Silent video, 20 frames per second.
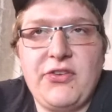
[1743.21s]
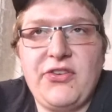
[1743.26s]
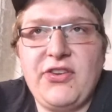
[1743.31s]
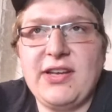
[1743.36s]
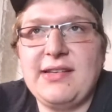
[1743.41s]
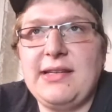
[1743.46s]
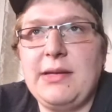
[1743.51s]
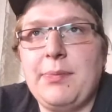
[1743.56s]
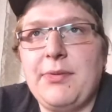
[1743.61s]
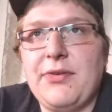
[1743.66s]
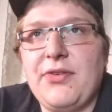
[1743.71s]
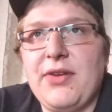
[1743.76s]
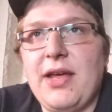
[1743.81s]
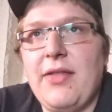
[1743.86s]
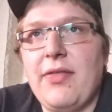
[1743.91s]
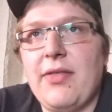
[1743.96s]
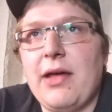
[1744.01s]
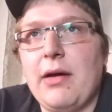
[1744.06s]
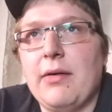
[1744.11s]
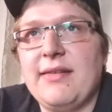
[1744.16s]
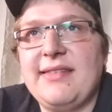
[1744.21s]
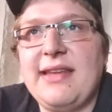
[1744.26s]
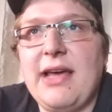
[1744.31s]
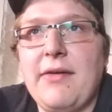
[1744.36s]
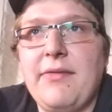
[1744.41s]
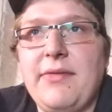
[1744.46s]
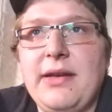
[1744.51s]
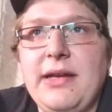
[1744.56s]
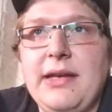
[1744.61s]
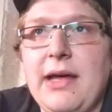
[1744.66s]
was 60%, now it's
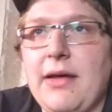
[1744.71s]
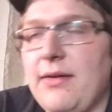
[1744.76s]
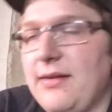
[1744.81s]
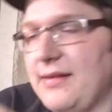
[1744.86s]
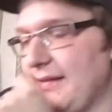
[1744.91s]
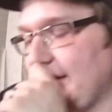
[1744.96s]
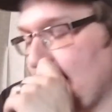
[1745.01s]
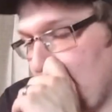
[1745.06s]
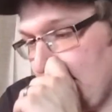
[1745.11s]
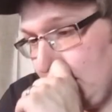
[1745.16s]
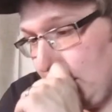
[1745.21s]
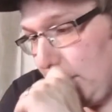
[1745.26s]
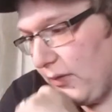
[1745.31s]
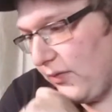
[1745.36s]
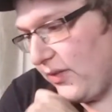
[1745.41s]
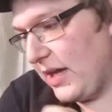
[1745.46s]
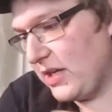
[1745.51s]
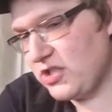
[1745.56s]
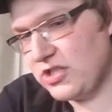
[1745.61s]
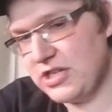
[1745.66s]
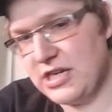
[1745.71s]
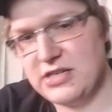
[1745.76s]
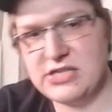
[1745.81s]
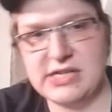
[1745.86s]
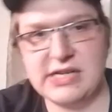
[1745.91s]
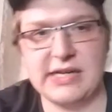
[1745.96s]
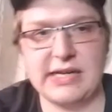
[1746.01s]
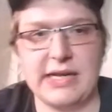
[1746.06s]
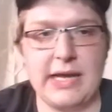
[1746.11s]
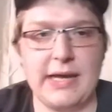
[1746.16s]
70%, now there's talk about that
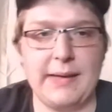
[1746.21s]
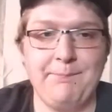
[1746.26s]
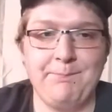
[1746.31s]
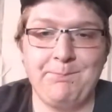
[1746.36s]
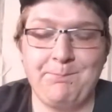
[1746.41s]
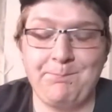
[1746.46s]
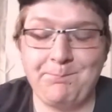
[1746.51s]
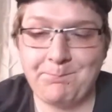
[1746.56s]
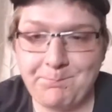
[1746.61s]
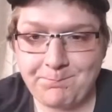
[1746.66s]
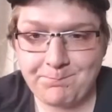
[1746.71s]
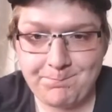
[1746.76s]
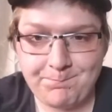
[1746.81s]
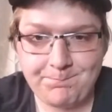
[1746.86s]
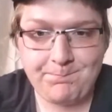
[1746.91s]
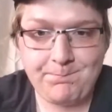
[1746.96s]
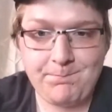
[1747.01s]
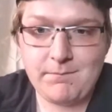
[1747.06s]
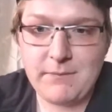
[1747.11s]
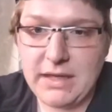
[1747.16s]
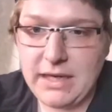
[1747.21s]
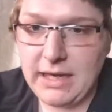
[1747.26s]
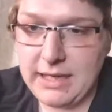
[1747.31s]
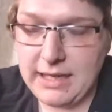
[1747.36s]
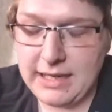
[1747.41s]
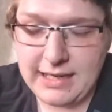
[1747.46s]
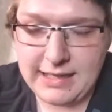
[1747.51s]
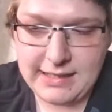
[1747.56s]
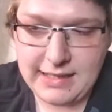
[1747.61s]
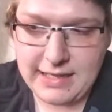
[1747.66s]
changing again.
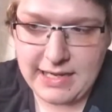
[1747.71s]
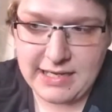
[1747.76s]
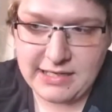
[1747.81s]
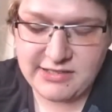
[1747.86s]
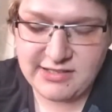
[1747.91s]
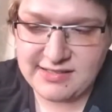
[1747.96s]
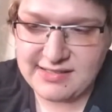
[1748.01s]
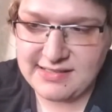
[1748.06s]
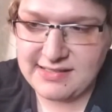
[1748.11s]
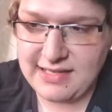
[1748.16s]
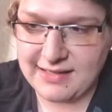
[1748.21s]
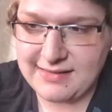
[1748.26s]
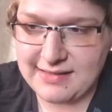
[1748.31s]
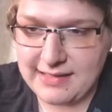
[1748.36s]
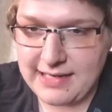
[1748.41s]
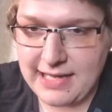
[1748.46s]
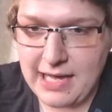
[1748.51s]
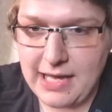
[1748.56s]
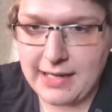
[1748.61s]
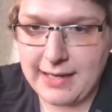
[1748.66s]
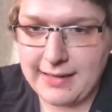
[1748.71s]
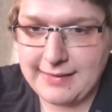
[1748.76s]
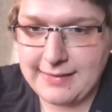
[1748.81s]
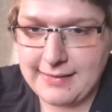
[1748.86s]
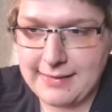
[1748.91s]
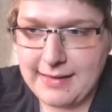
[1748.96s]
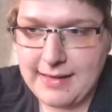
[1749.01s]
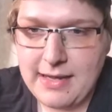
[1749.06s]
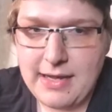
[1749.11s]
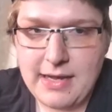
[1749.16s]
It just doesn't
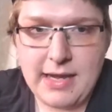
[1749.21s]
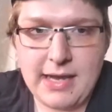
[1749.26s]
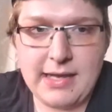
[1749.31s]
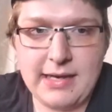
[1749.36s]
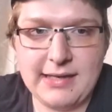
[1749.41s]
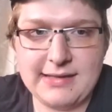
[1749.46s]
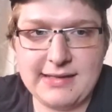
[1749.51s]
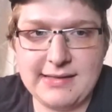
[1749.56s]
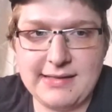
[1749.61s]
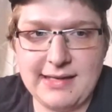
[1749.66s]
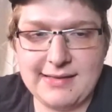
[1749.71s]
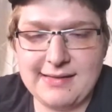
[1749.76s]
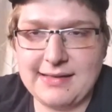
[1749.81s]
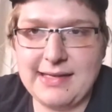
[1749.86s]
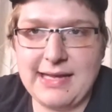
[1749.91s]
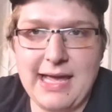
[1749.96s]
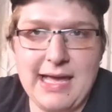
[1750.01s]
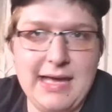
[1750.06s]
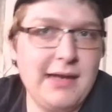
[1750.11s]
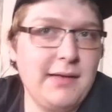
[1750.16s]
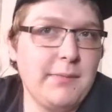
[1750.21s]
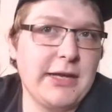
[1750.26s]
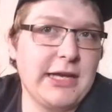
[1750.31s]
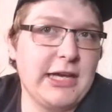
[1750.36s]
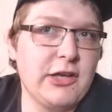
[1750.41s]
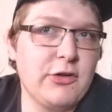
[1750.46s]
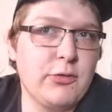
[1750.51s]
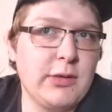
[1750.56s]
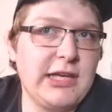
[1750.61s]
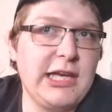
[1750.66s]
end, and it doesn't end
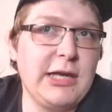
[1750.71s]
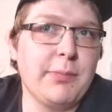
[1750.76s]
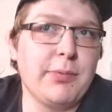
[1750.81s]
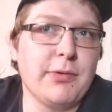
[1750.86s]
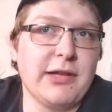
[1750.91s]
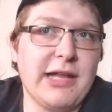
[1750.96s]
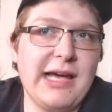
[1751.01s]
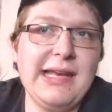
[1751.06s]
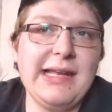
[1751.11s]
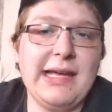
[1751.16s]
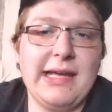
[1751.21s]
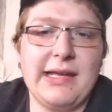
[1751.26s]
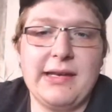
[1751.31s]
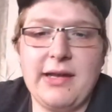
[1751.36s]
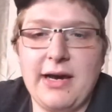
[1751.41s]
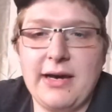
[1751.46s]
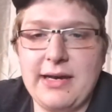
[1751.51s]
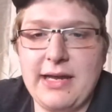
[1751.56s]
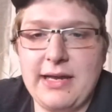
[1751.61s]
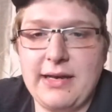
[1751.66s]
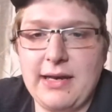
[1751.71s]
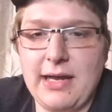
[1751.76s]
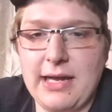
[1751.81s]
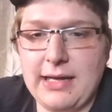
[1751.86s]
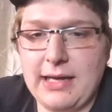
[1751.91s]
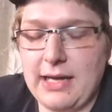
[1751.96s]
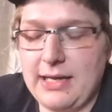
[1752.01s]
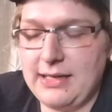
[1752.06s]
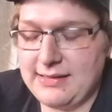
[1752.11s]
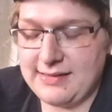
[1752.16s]
because we keep letting it not end.
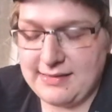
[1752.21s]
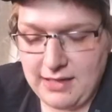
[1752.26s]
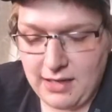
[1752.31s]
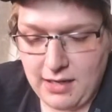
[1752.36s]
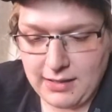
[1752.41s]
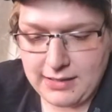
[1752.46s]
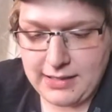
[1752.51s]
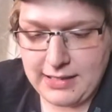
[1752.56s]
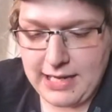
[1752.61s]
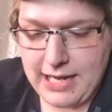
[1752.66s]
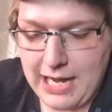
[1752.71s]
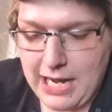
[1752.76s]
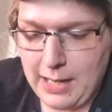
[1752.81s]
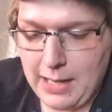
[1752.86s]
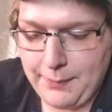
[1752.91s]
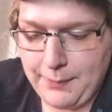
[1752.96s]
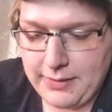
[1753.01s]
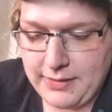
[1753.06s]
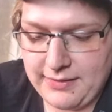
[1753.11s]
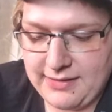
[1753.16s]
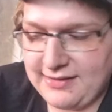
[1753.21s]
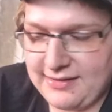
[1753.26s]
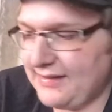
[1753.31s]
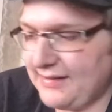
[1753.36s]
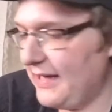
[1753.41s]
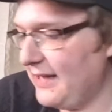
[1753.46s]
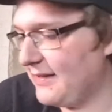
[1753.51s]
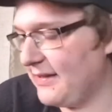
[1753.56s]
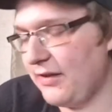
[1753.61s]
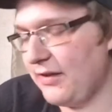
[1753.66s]
It's not going to happen in the
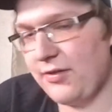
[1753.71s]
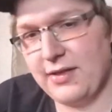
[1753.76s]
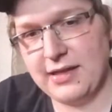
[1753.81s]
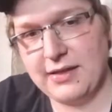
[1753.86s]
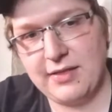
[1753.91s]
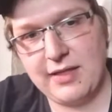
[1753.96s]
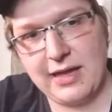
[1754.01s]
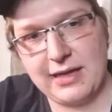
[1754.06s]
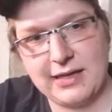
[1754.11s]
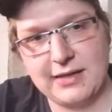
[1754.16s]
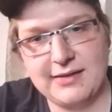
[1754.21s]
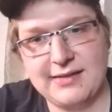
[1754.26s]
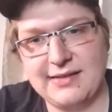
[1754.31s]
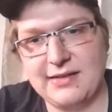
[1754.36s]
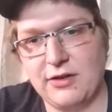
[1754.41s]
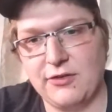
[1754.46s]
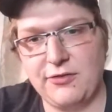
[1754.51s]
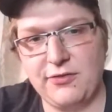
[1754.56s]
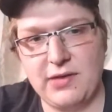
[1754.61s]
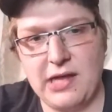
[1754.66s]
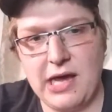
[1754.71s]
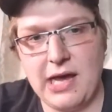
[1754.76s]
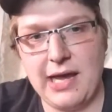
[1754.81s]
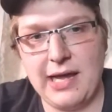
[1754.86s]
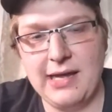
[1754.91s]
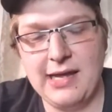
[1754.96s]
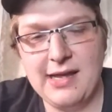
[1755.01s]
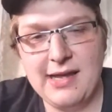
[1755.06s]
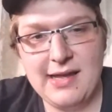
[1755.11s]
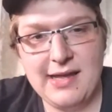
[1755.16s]
States. You think that could still
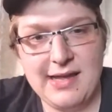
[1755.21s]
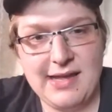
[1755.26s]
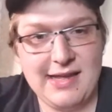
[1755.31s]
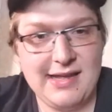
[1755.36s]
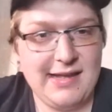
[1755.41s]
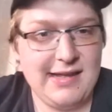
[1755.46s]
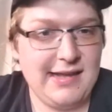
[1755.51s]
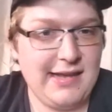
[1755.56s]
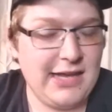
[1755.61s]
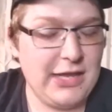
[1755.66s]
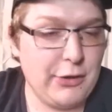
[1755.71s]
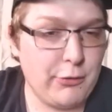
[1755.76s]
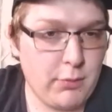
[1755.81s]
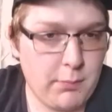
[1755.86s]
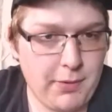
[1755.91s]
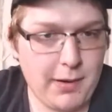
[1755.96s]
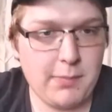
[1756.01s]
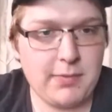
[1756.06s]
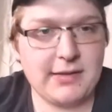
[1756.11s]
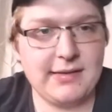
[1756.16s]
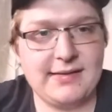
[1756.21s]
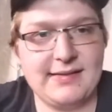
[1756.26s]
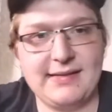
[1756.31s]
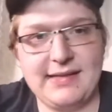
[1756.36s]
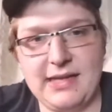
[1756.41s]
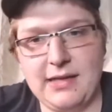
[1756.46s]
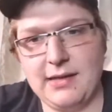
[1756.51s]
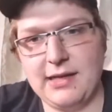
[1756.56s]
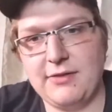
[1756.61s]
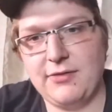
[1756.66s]
fly in a Republican
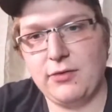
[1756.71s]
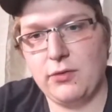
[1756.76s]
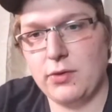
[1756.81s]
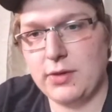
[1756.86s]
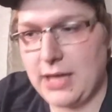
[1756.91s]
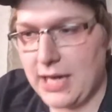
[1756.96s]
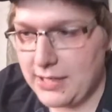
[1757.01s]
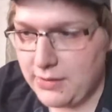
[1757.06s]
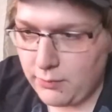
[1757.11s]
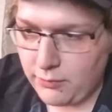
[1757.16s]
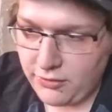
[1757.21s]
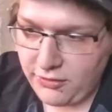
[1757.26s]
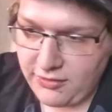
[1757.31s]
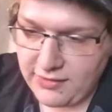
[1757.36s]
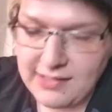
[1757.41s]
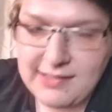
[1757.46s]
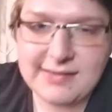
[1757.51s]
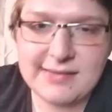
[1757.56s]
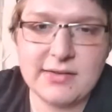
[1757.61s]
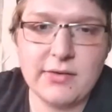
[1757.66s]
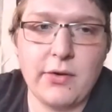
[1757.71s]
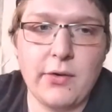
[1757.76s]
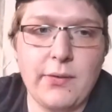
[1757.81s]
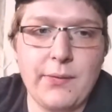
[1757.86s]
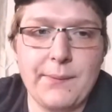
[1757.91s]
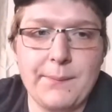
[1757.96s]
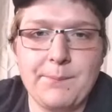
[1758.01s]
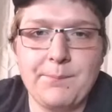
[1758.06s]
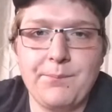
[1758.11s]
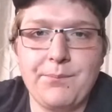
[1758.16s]
state like Florida? I don't think so.
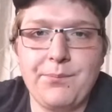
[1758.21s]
